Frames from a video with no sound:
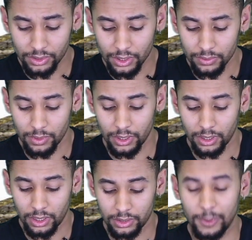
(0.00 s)
So
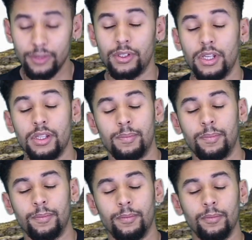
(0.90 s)
I suppose it's
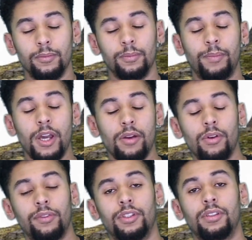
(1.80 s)

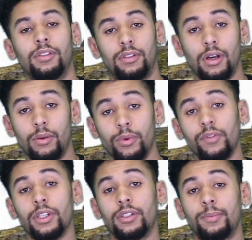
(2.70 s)
better off to start
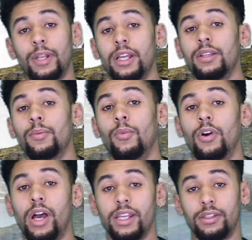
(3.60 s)
with explaining
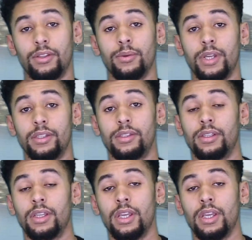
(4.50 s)
what A2 is.